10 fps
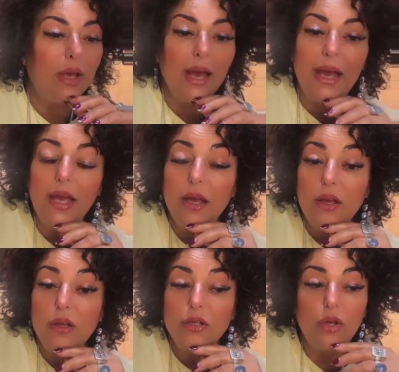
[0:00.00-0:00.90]
Okay?
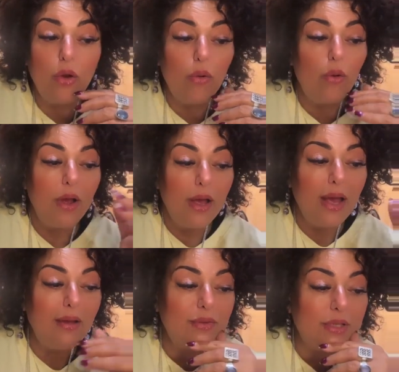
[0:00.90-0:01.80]
So
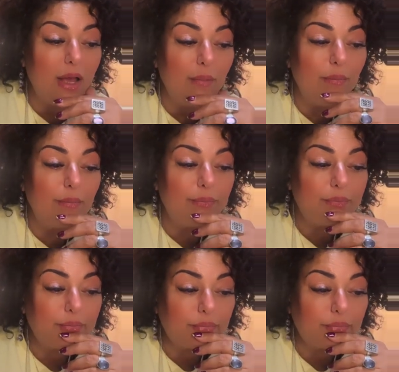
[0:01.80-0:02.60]
have some...